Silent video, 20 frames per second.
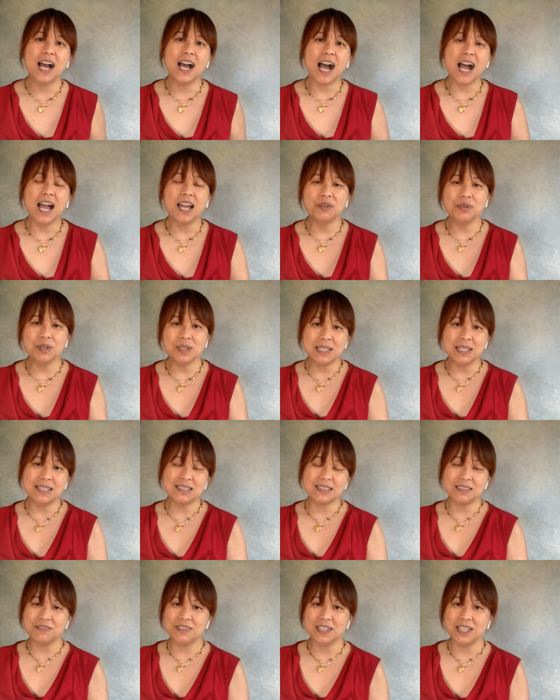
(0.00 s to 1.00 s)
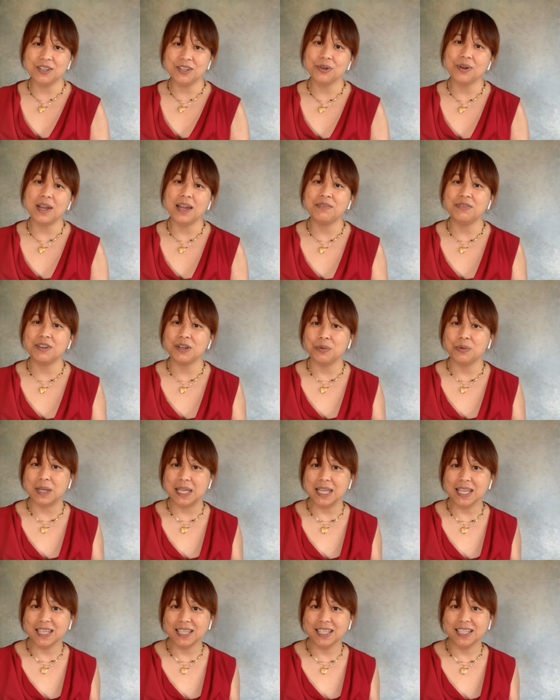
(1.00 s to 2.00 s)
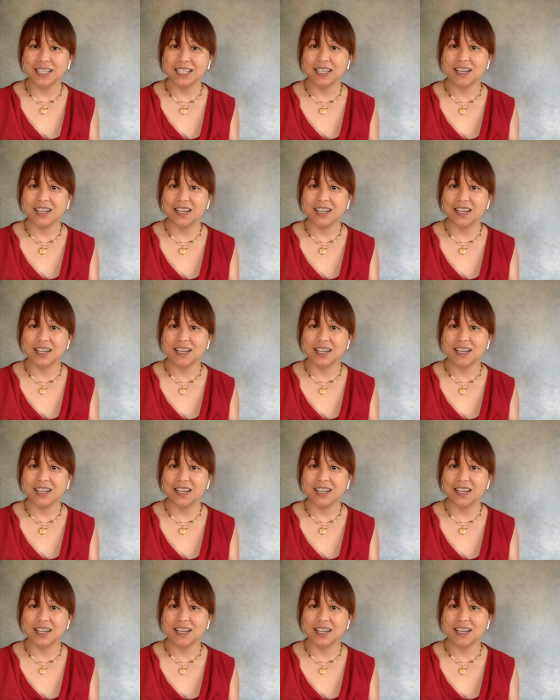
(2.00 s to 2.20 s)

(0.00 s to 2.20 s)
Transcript: I release a video every week